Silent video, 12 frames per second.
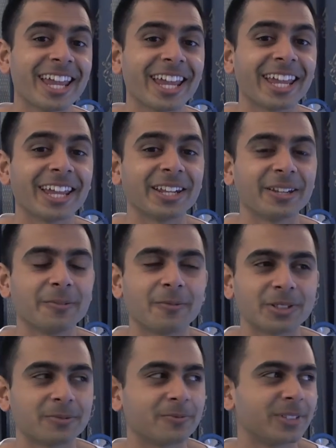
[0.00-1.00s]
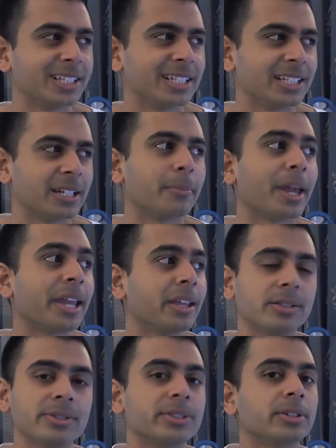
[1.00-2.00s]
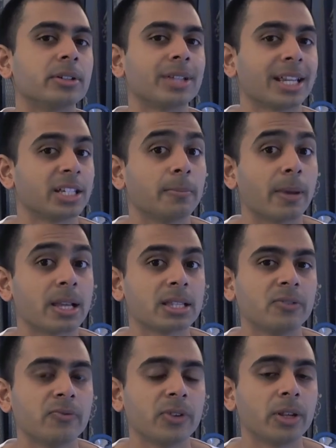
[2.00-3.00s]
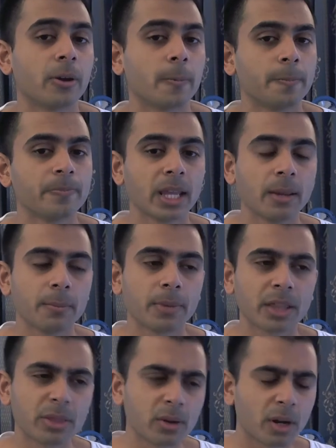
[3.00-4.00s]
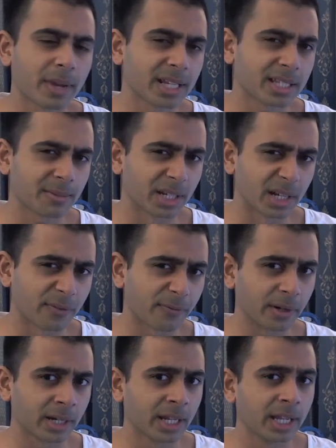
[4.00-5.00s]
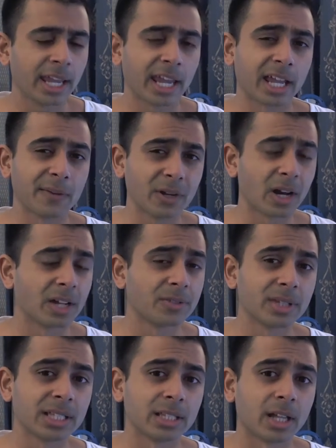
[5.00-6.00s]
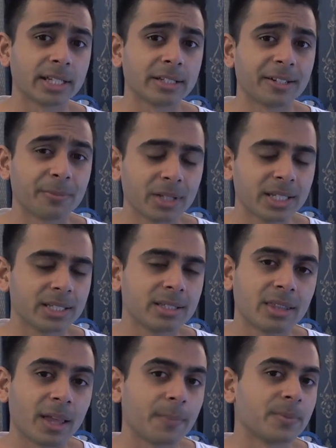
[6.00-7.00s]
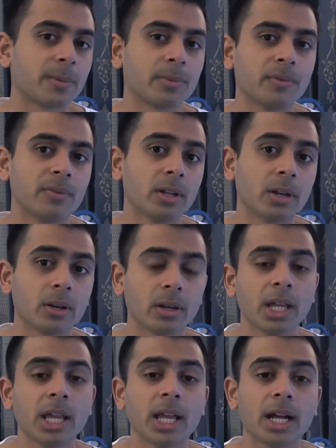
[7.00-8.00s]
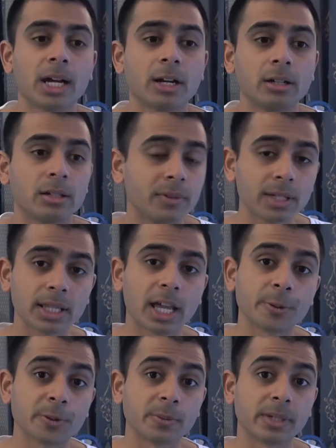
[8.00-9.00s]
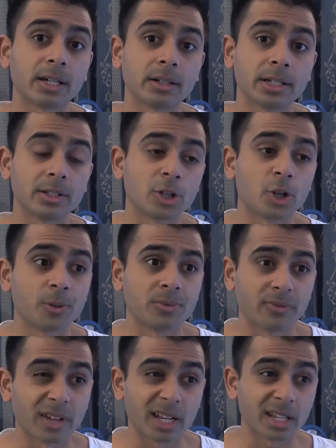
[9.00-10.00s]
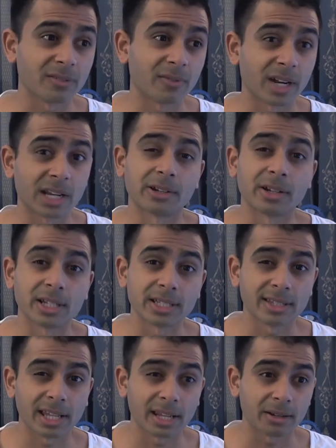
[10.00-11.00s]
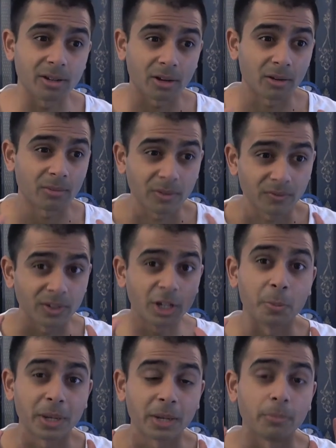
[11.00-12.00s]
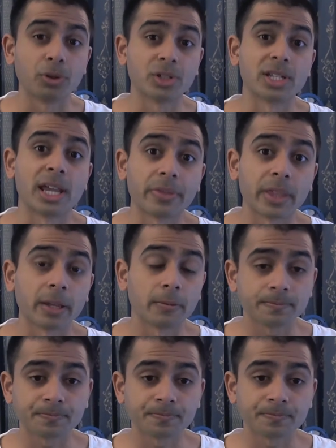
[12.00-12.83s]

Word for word: and it wasn't really a main concern to actually make this video. But I thought I'd make something different, and if you guys really liked it, please thumbs up the video. Uh, it really helps me out in terms of getting recognized and you know the video being pushed out there.